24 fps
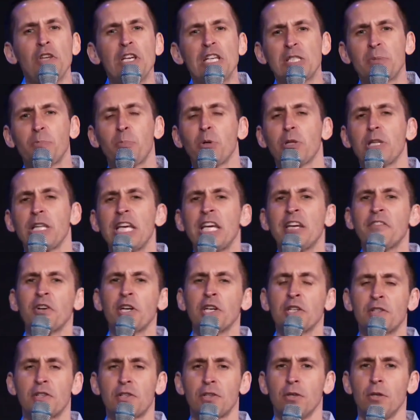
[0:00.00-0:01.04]
these
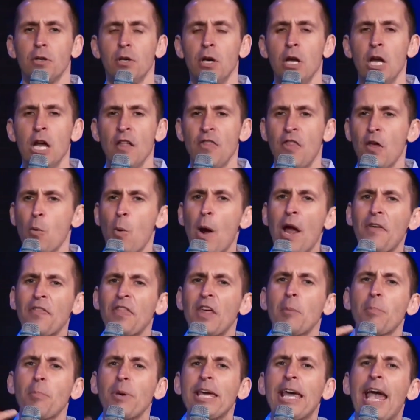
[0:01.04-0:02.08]
believers, the way
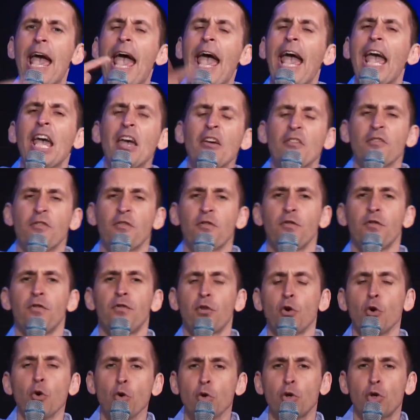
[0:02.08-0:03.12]
they behave
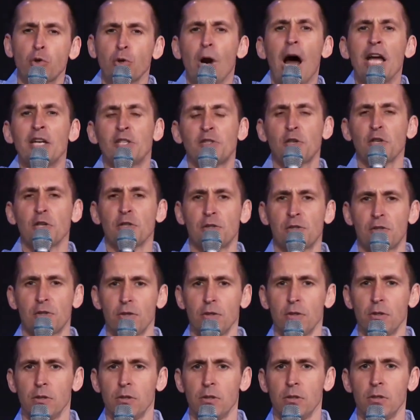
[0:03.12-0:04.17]
through crisis.